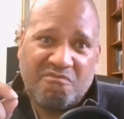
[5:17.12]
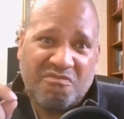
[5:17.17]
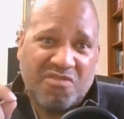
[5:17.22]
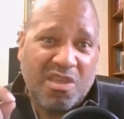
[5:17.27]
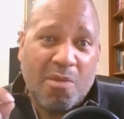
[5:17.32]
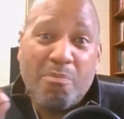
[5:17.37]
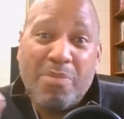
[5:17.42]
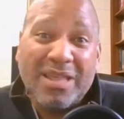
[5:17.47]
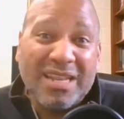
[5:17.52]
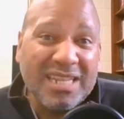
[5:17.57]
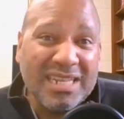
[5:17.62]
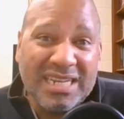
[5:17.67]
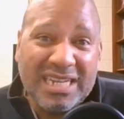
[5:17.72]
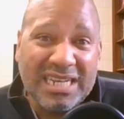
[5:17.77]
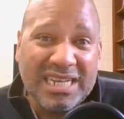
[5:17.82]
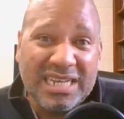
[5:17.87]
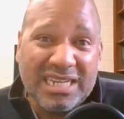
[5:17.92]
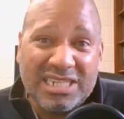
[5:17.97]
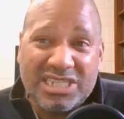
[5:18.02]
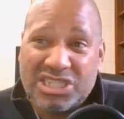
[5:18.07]

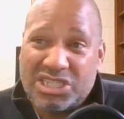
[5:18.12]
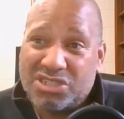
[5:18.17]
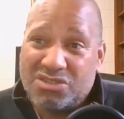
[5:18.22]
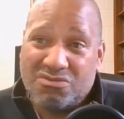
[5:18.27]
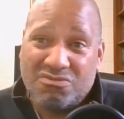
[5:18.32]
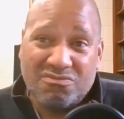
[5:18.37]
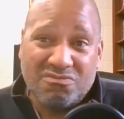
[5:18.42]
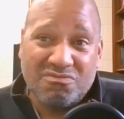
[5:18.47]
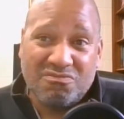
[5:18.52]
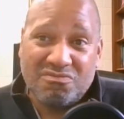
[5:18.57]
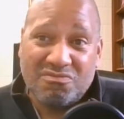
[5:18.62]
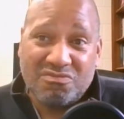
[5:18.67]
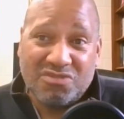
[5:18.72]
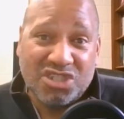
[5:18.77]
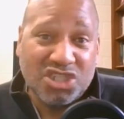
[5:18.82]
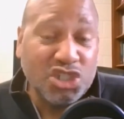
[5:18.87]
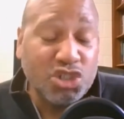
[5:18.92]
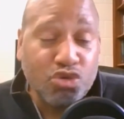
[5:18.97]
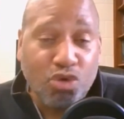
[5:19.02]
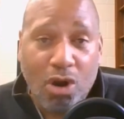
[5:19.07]
ability to
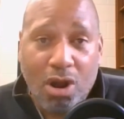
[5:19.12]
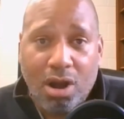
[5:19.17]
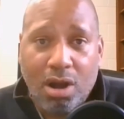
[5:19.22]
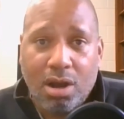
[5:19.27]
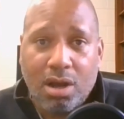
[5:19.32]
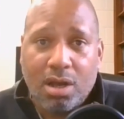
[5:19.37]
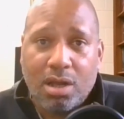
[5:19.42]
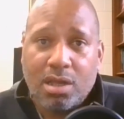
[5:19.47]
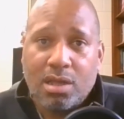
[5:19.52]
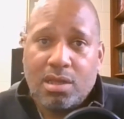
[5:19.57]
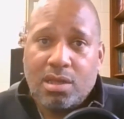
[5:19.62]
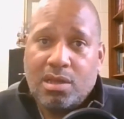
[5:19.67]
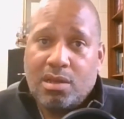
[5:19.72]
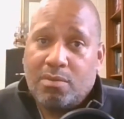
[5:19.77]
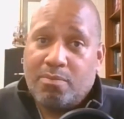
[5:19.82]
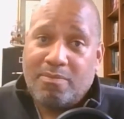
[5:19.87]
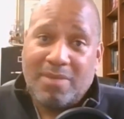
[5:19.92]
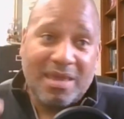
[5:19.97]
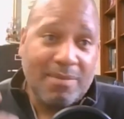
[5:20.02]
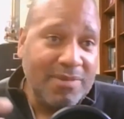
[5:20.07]
draw.
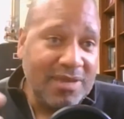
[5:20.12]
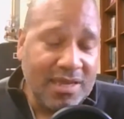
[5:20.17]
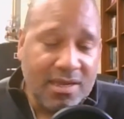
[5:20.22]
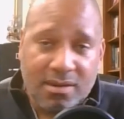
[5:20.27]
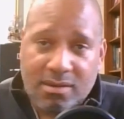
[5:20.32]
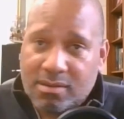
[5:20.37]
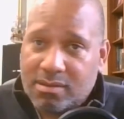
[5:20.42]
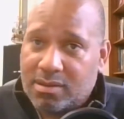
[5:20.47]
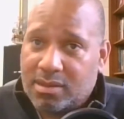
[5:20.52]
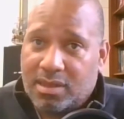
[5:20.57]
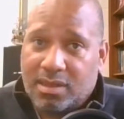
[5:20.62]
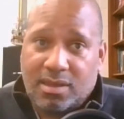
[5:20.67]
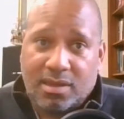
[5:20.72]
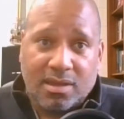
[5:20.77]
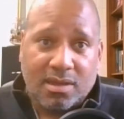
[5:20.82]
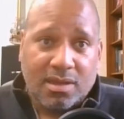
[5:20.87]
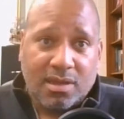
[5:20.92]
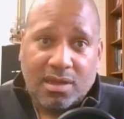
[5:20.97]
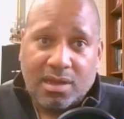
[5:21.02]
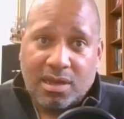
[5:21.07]
Maybe it's the
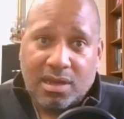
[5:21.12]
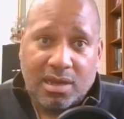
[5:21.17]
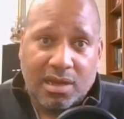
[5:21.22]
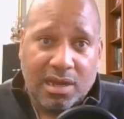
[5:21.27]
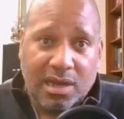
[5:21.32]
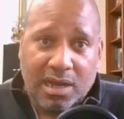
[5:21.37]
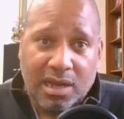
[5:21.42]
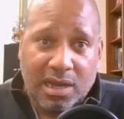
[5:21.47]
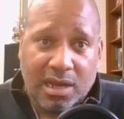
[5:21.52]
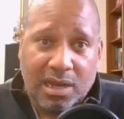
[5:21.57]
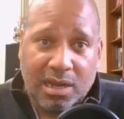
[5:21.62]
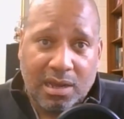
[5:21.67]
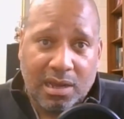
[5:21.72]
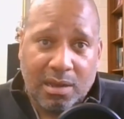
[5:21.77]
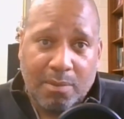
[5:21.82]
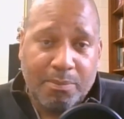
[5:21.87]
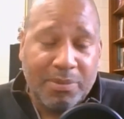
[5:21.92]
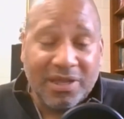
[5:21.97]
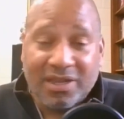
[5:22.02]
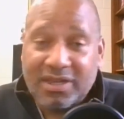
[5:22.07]

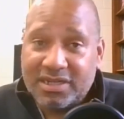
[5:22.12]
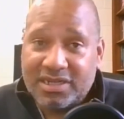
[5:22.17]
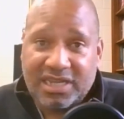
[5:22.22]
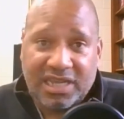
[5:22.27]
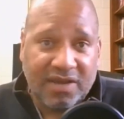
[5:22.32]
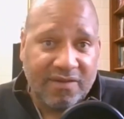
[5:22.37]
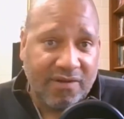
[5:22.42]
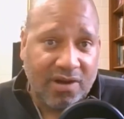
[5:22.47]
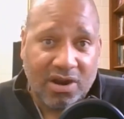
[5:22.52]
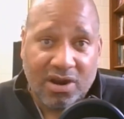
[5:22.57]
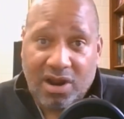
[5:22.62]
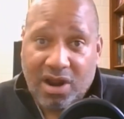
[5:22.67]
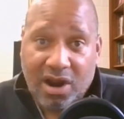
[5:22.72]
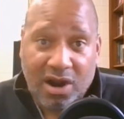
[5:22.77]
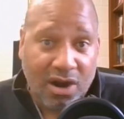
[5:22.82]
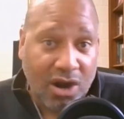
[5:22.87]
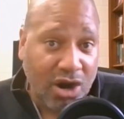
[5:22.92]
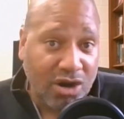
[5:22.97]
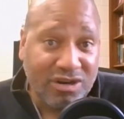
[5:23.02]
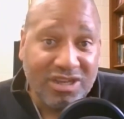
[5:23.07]
ability of
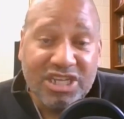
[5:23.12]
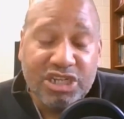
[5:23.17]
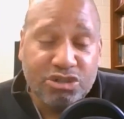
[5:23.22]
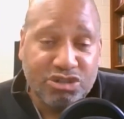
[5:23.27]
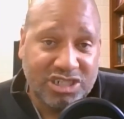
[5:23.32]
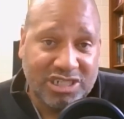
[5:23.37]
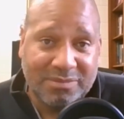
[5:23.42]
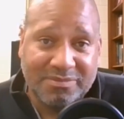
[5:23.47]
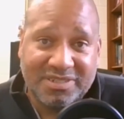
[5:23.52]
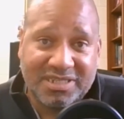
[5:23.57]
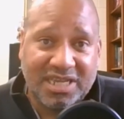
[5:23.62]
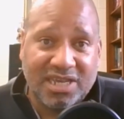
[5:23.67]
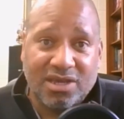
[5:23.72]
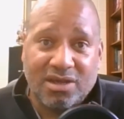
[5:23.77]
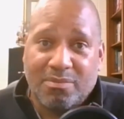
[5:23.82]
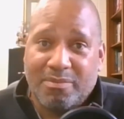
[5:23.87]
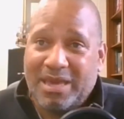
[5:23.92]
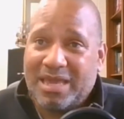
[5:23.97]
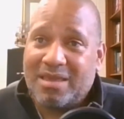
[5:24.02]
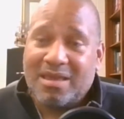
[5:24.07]
our leadership
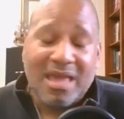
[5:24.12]
skill,